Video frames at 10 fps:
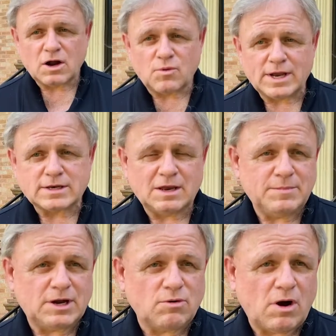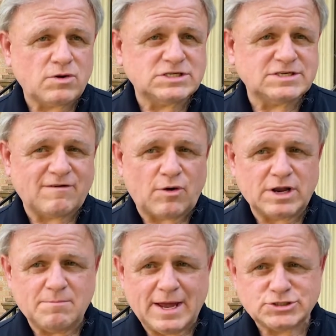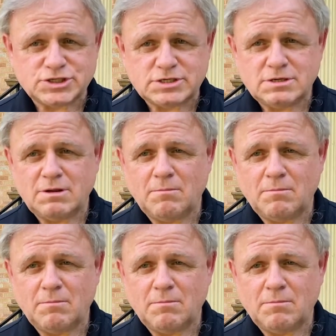Grit can be grown, as I've already mentioned.